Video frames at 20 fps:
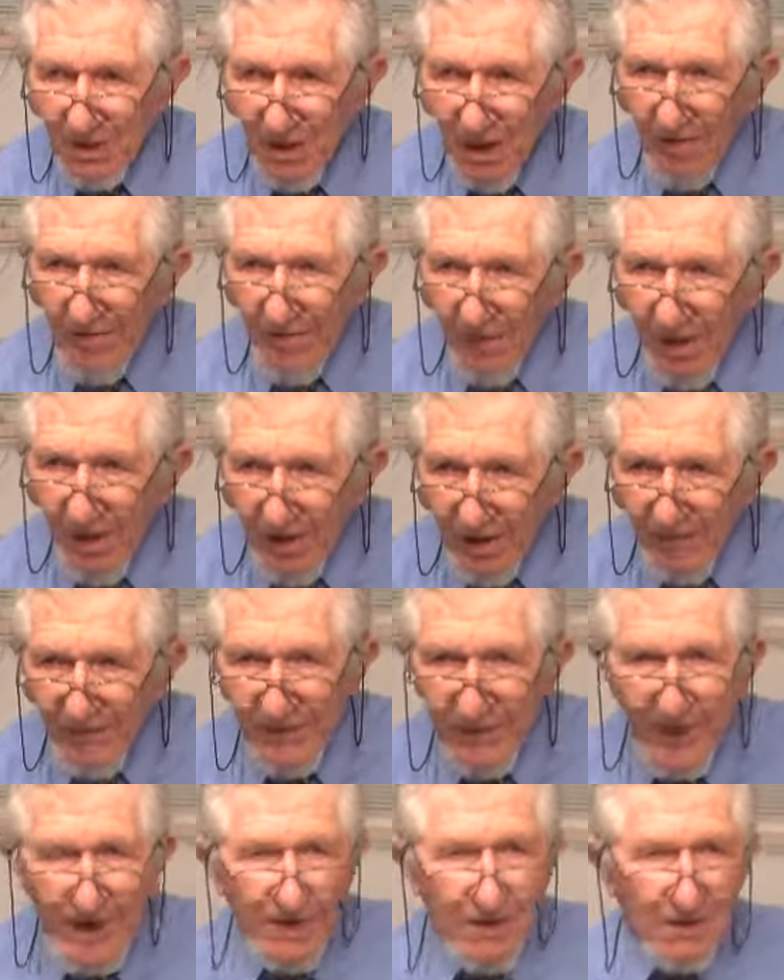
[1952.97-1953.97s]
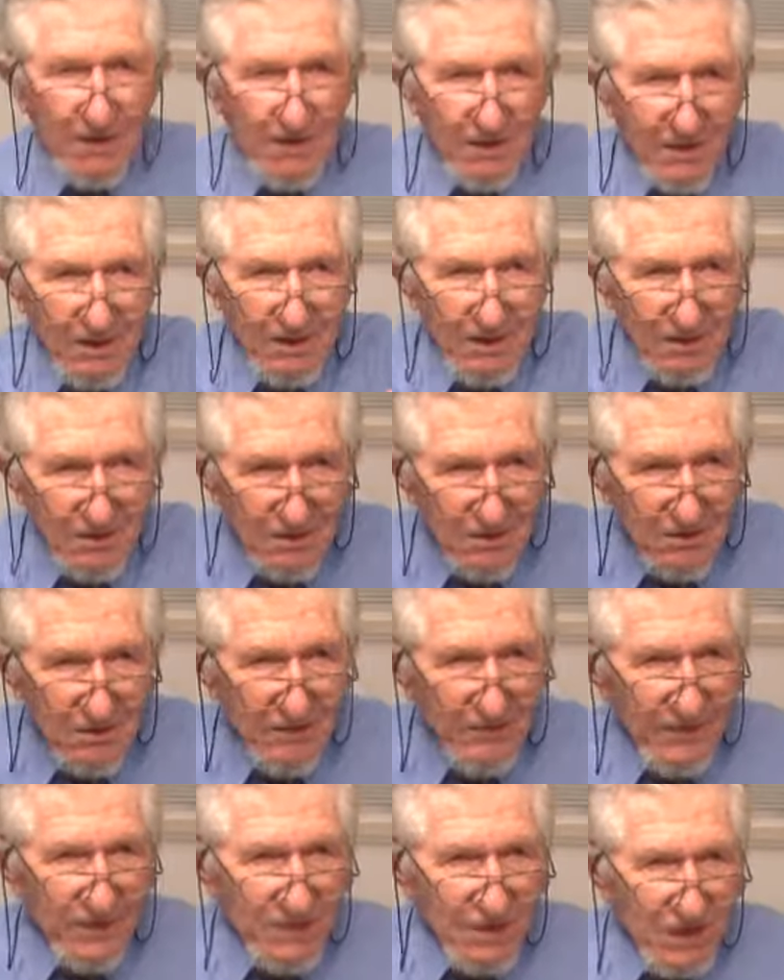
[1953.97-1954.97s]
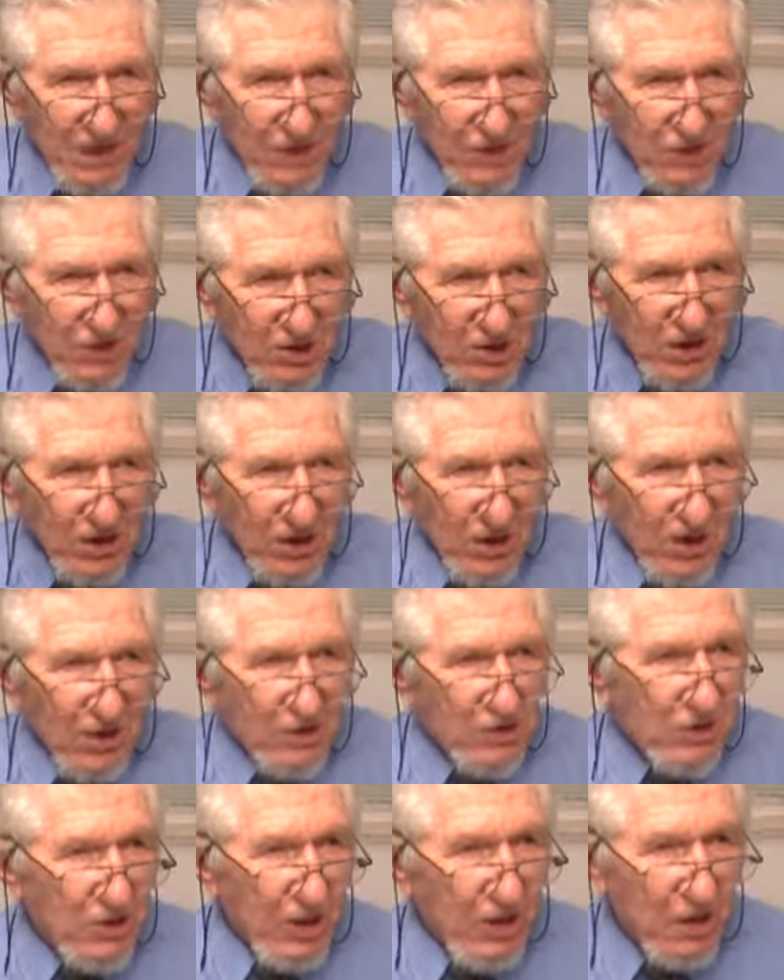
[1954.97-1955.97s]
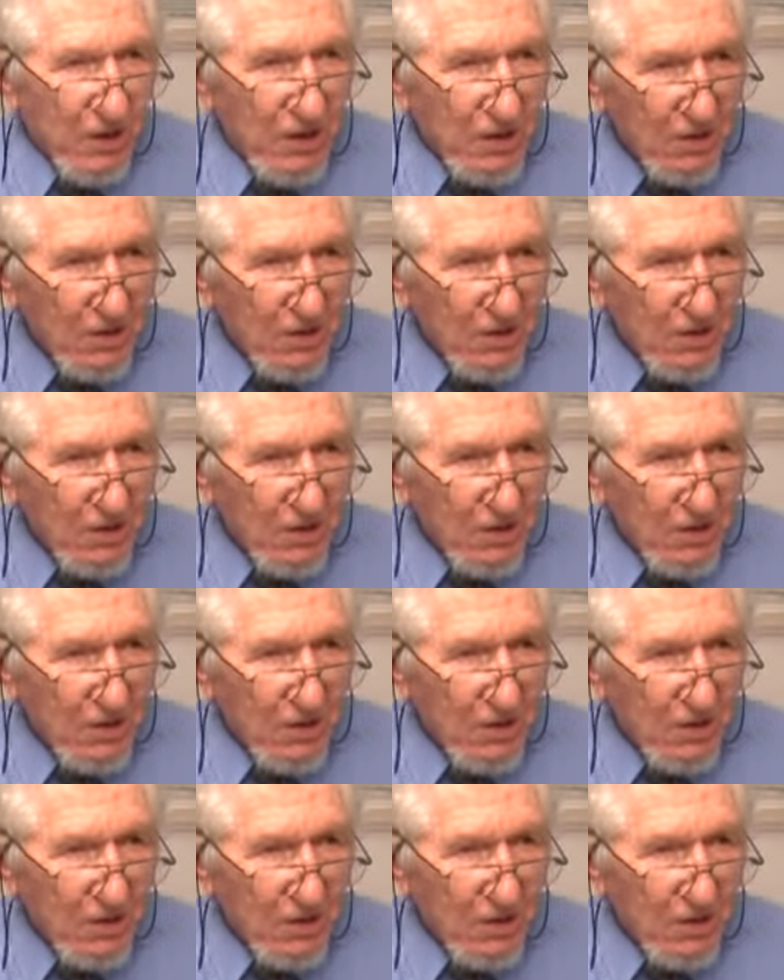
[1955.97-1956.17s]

are part of that civilization and culture.